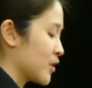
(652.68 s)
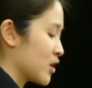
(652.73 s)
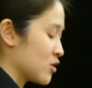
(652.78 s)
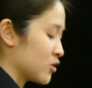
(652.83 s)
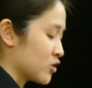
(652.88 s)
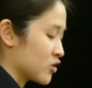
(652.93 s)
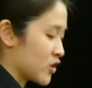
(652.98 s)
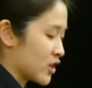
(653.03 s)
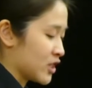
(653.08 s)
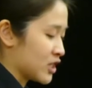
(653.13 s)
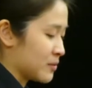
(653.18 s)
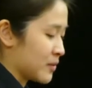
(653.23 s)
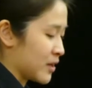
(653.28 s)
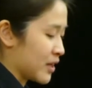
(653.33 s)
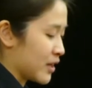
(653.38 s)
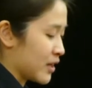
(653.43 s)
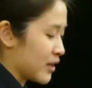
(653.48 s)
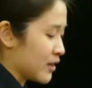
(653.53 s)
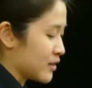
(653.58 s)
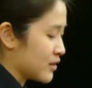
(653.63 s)
Oh, trust me,
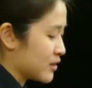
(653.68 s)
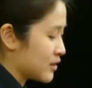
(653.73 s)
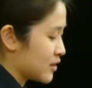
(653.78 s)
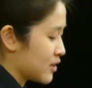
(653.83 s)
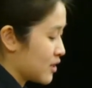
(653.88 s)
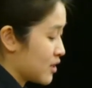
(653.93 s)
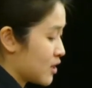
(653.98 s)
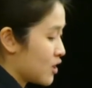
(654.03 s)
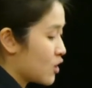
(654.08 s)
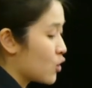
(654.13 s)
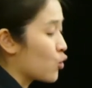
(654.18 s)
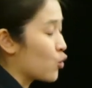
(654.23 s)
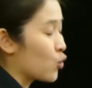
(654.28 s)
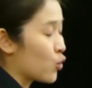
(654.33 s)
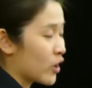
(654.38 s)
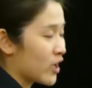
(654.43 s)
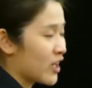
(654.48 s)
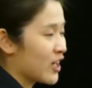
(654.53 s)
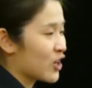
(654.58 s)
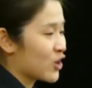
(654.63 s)
guys,
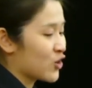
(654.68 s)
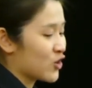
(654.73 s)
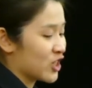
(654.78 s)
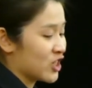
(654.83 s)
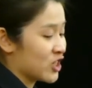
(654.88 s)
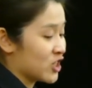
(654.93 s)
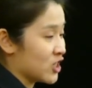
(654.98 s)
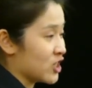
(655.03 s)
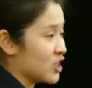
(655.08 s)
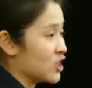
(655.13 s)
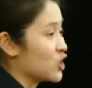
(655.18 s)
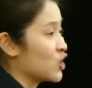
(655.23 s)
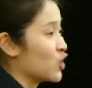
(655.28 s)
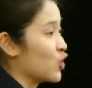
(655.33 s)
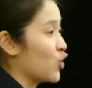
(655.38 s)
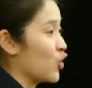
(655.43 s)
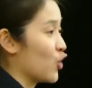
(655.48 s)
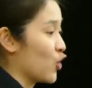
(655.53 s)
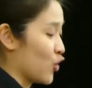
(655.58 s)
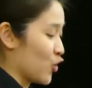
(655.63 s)
we Christians
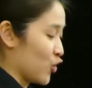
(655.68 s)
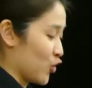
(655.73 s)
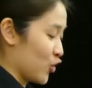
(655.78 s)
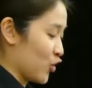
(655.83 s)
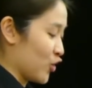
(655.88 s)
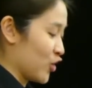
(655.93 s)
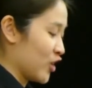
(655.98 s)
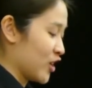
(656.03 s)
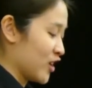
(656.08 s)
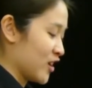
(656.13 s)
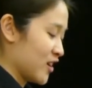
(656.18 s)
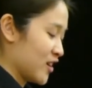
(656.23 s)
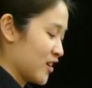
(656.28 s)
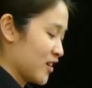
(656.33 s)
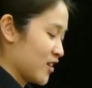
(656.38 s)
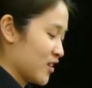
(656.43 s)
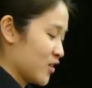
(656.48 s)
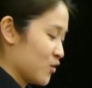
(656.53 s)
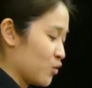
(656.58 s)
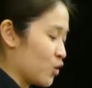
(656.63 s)
know
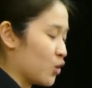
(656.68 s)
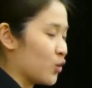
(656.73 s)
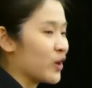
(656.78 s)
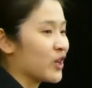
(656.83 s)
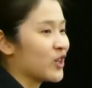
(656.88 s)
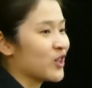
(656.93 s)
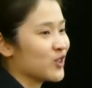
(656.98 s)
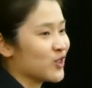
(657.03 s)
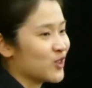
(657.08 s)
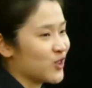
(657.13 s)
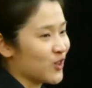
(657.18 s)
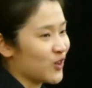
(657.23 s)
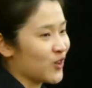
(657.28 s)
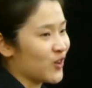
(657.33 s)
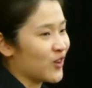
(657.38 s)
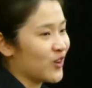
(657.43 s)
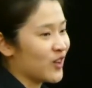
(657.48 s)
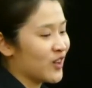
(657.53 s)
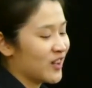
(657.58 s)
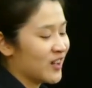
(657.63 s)
what we could
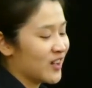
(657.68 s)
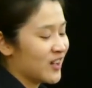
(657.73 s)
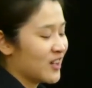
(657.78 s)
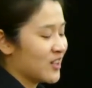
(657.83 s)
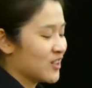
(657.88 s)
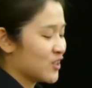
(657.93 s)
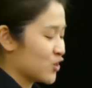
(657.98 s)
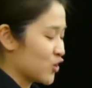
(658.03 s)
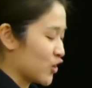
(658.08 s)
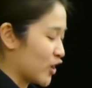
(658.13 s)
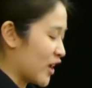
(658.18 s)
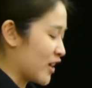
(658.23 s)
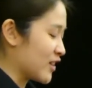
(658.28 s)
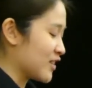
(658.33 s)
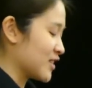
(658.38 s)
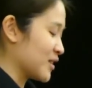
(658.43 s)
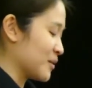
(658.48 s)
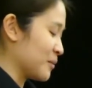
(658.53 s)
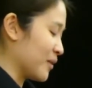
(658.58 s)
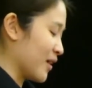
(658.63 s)
do to
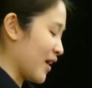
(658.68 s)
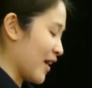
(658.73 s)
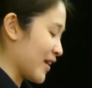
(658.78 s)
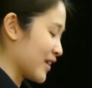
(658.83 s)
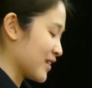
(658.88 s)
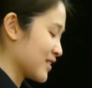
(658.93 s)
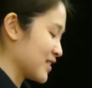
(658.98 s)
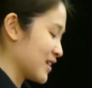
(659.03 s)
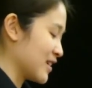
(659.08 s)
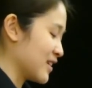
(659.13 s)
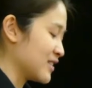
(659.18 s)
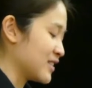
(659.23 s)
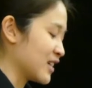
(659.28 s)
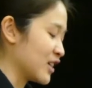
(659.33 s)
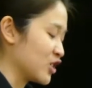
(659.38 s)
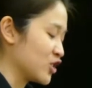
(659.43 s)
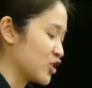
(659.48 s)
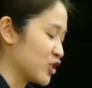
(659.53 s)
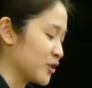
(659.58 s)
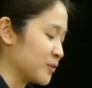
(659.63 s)
get some likes and
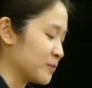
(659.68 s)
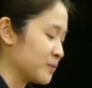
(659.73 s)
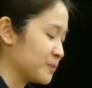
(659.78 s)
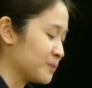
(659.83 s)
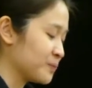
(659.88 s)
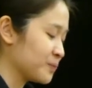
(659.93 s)
attention.